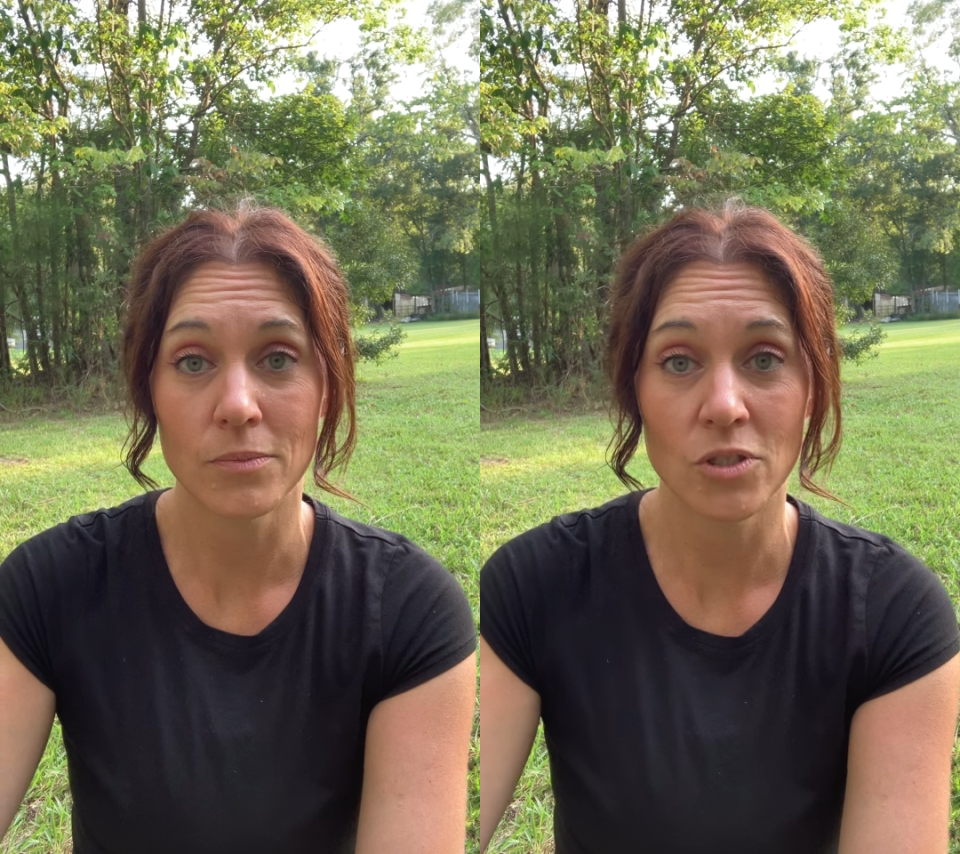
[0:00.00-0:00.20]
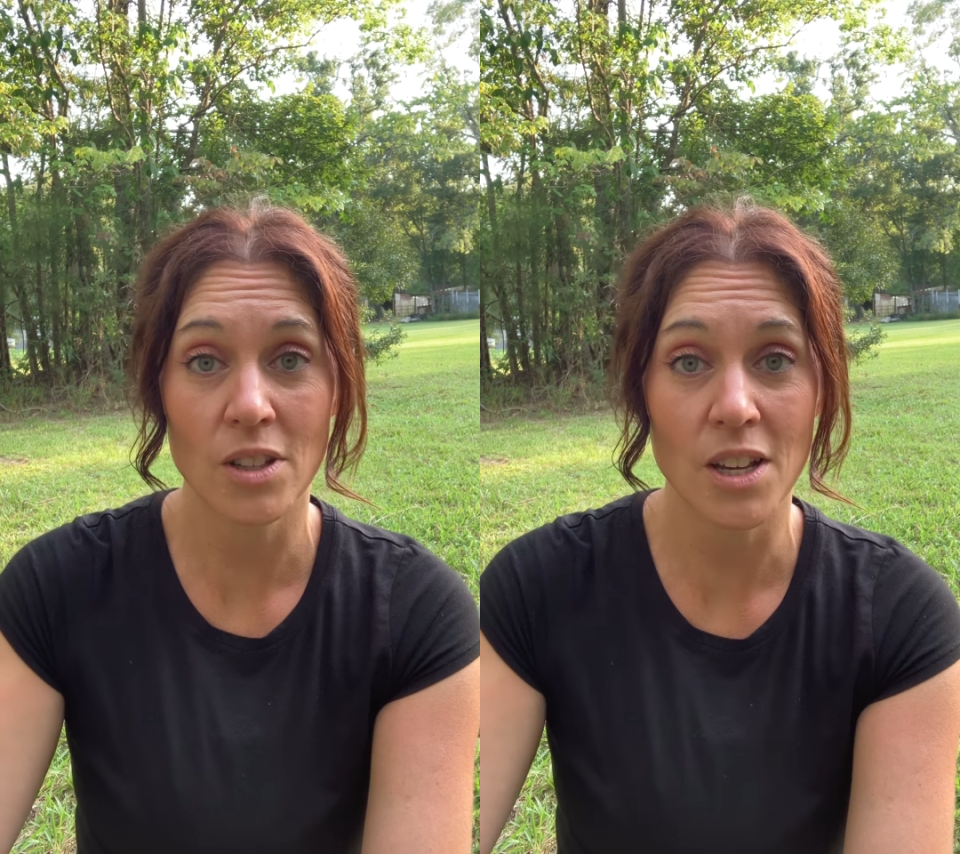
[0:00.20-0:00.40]

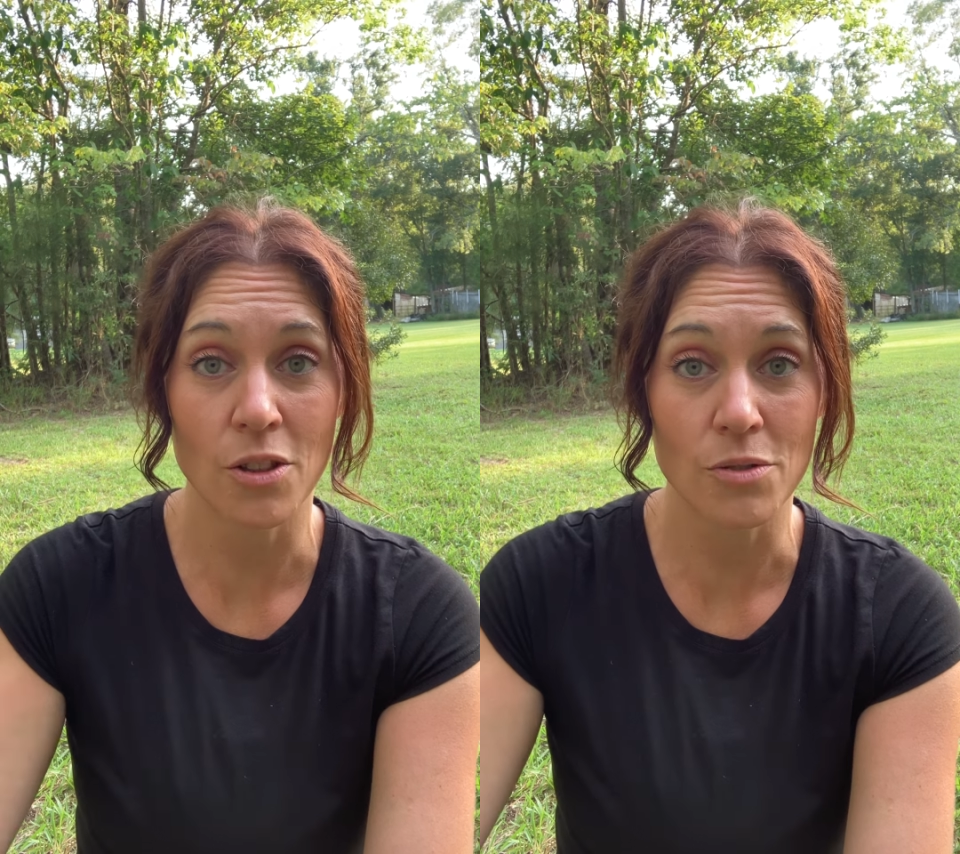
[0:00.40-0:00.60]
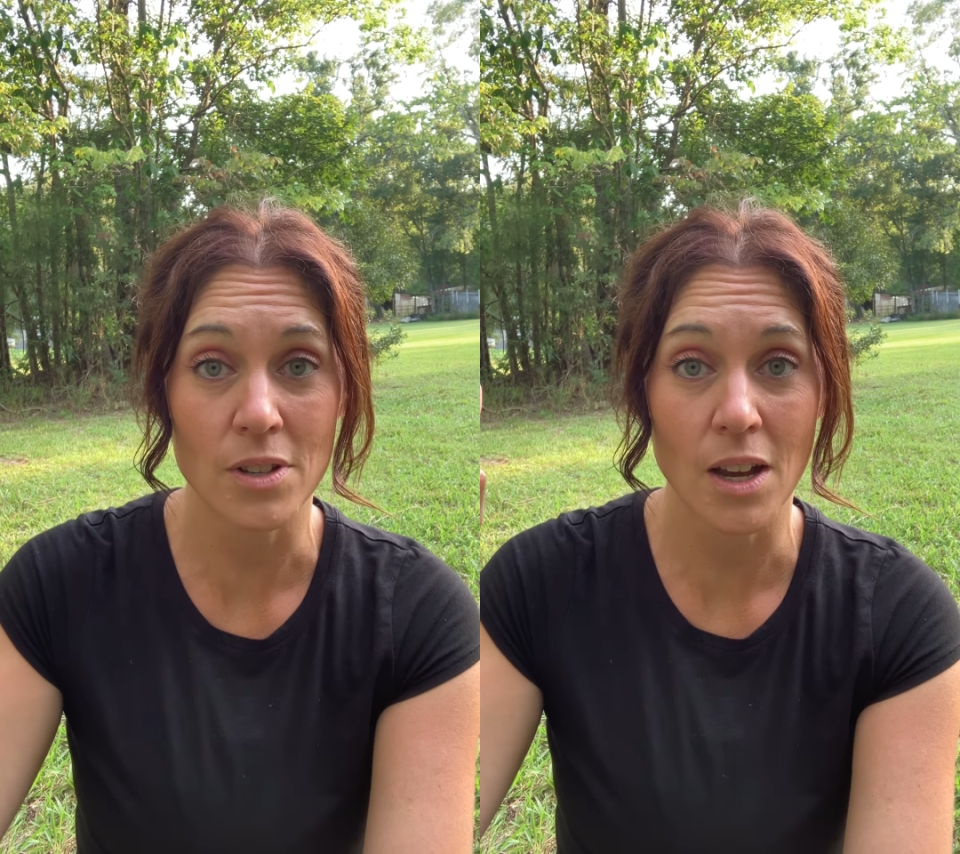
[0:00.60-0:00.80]
to the
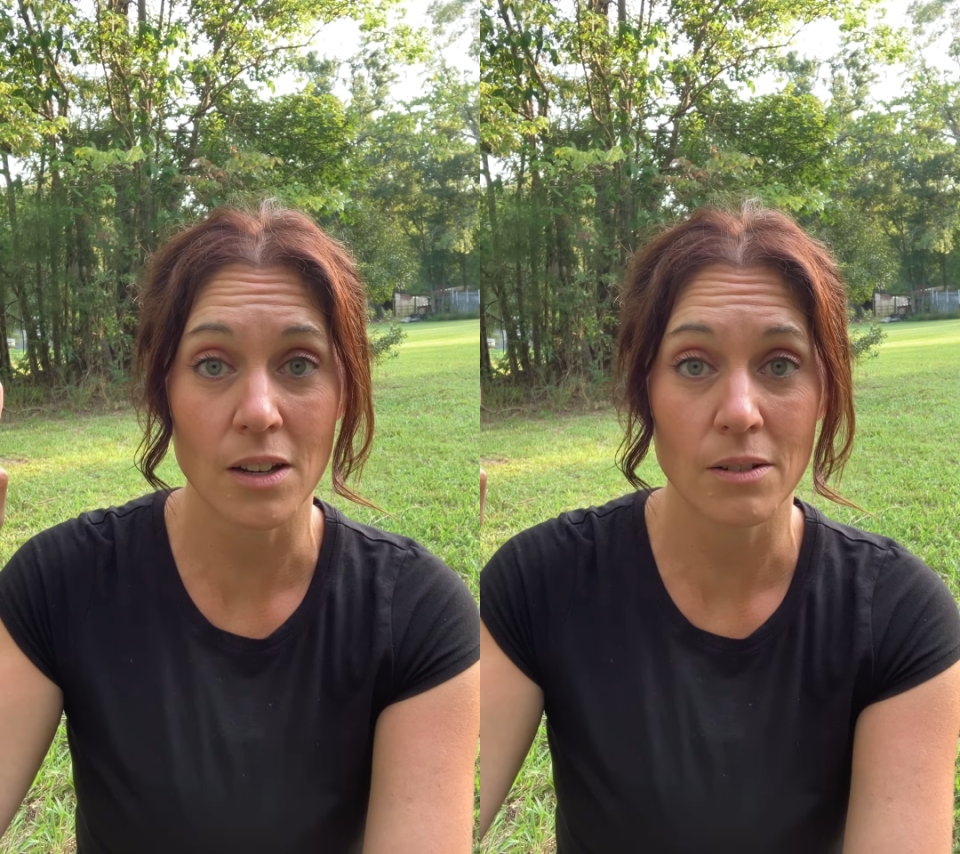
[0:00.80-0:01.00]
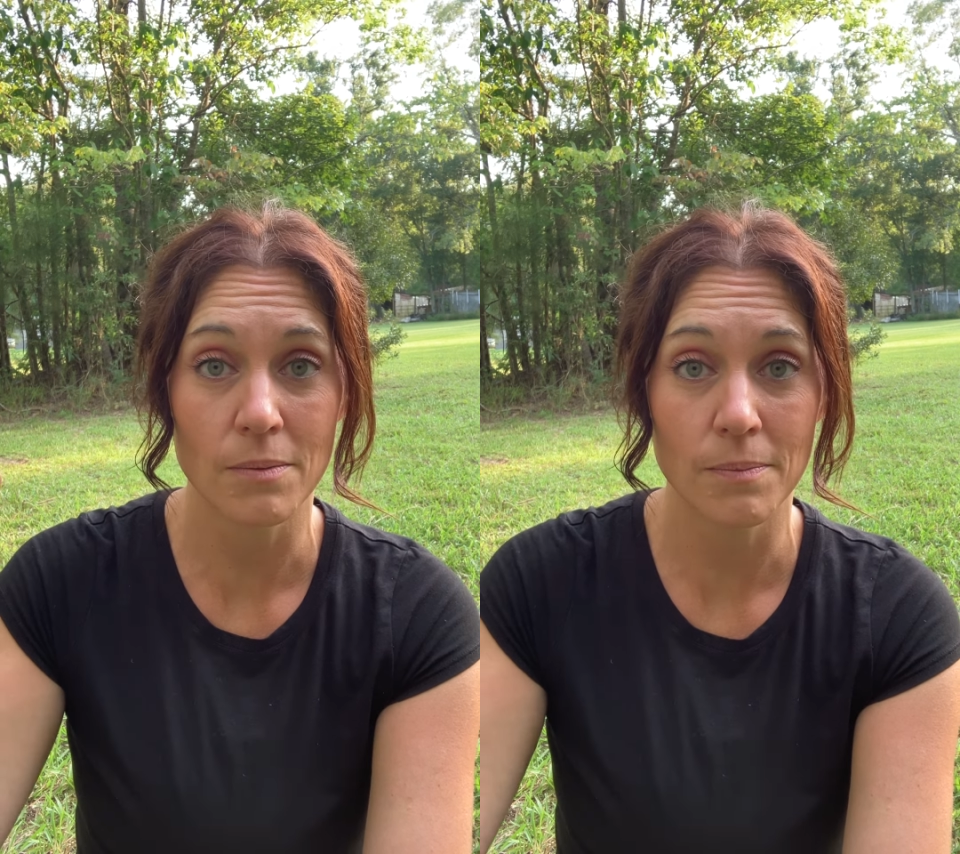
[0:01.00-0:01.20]
other side.
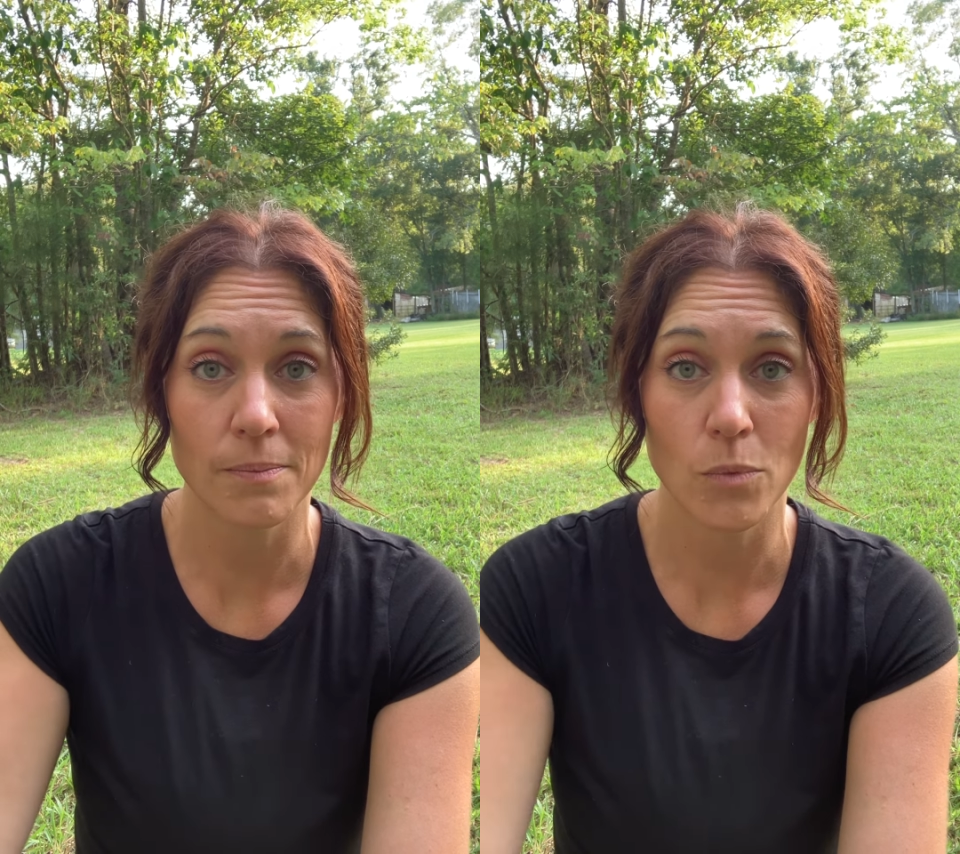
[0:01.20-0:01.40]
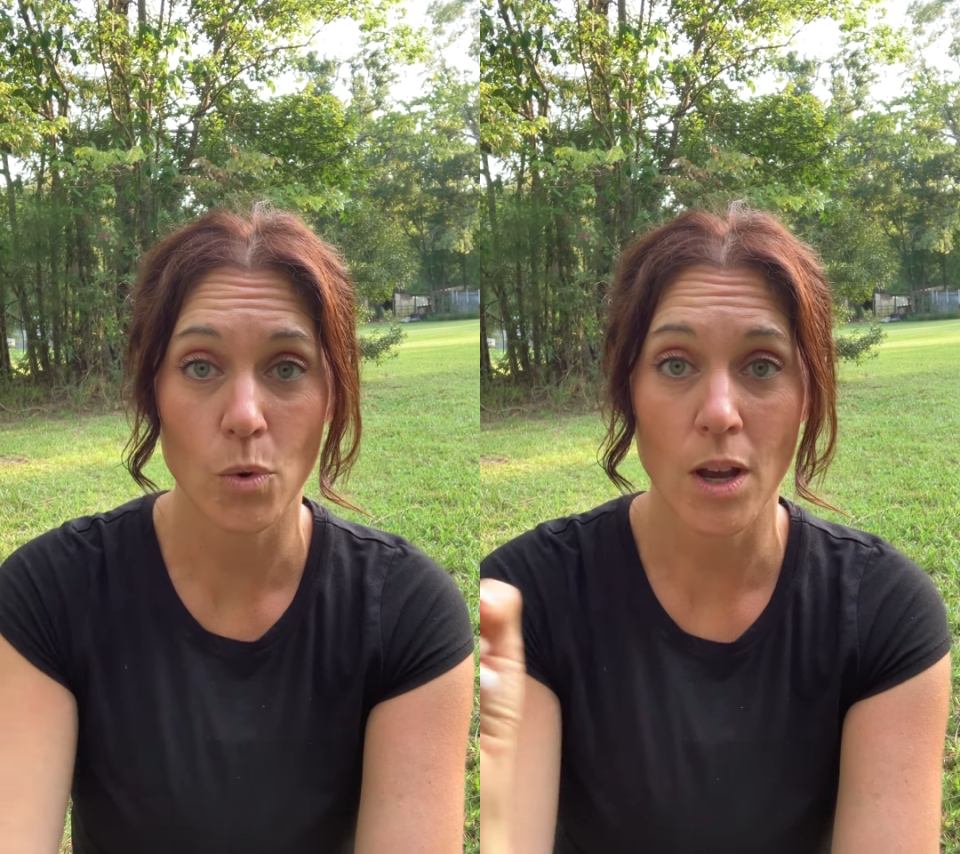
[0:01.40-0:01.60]

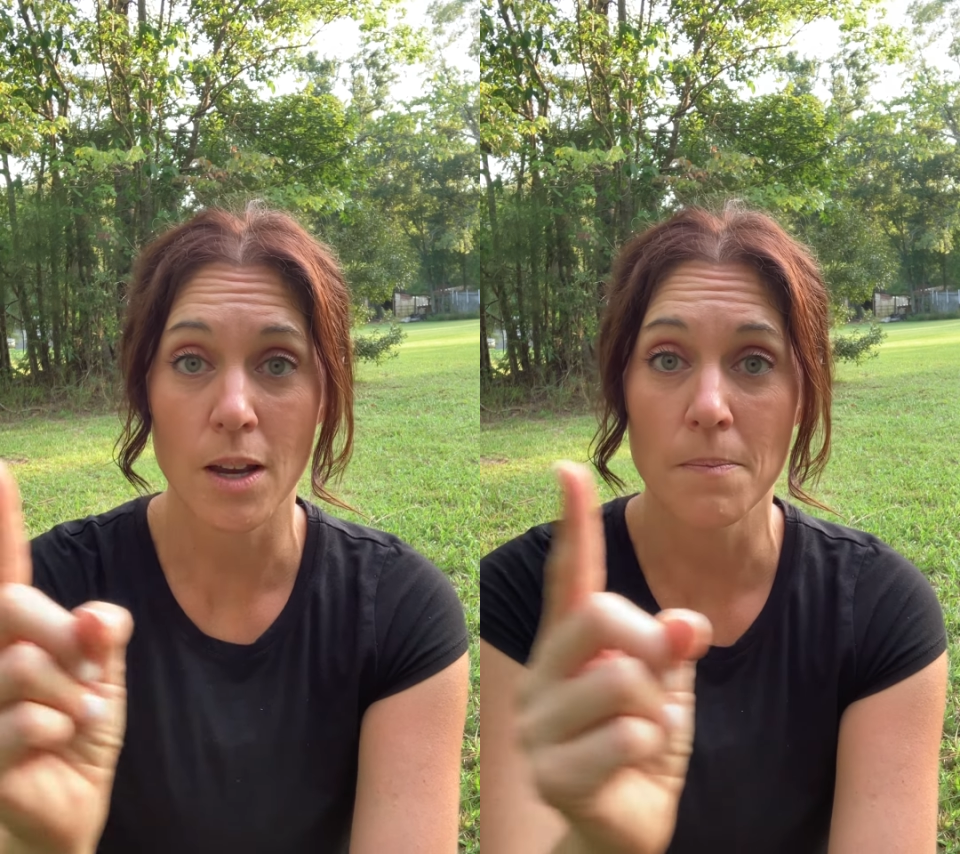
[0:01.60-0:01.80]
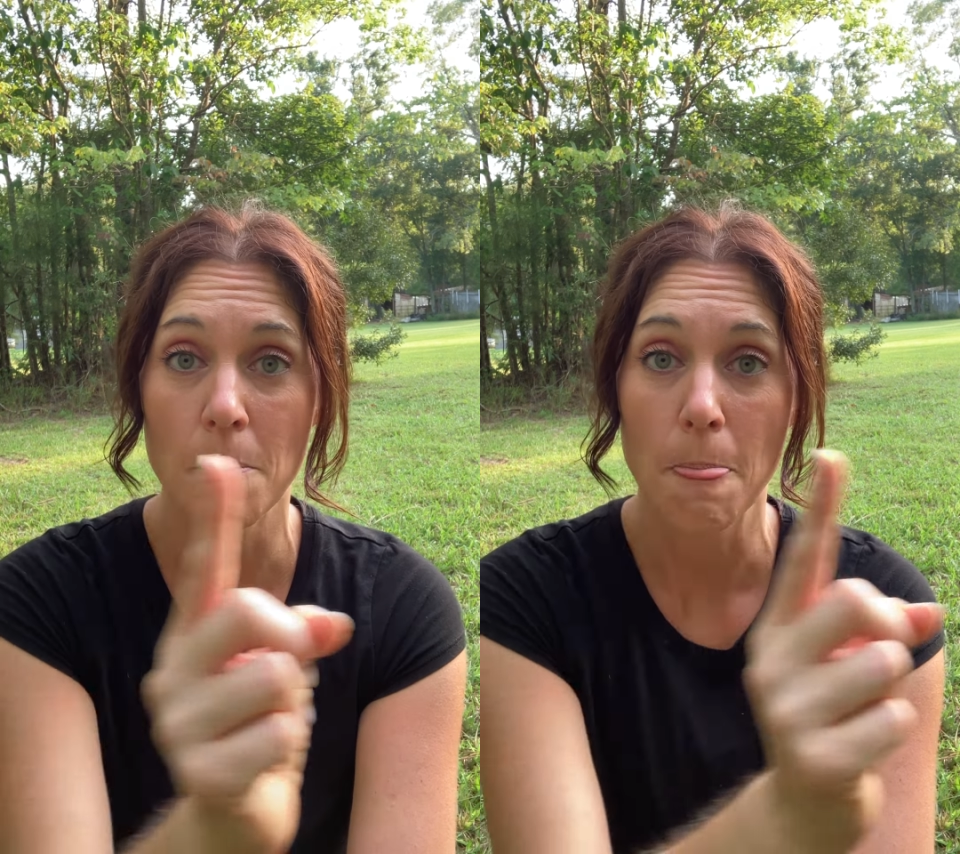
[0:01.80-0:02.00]
Okay,